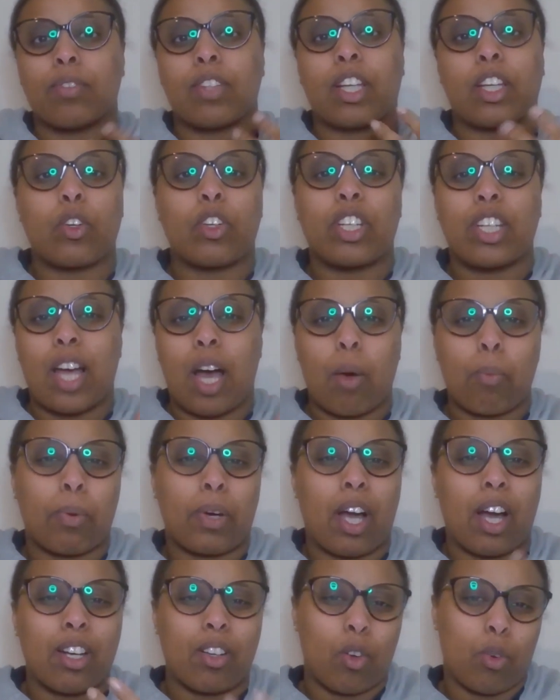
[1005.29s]
they couldn't help but
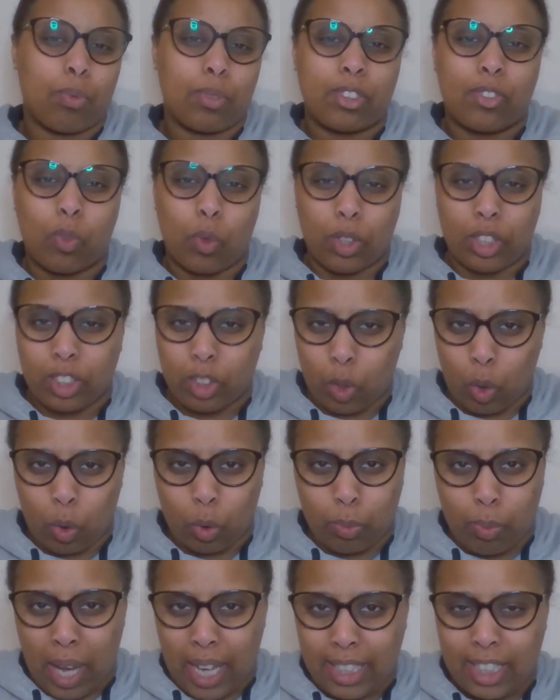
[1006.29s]
kind of almost fall into
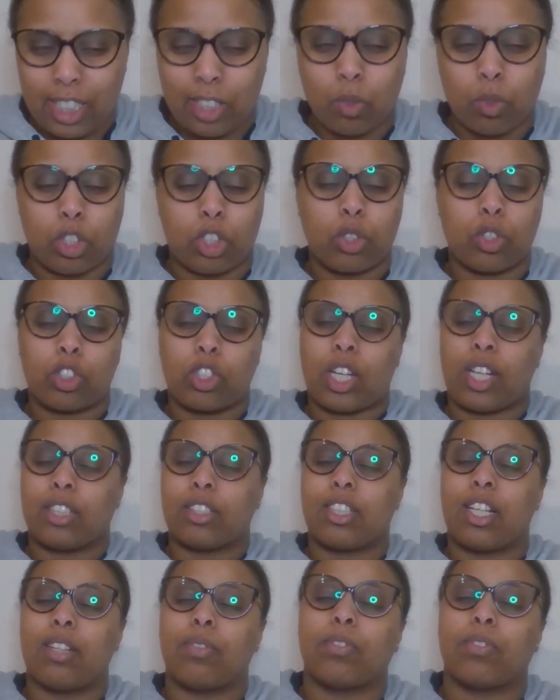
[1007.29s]
old patterns when she was trying to tell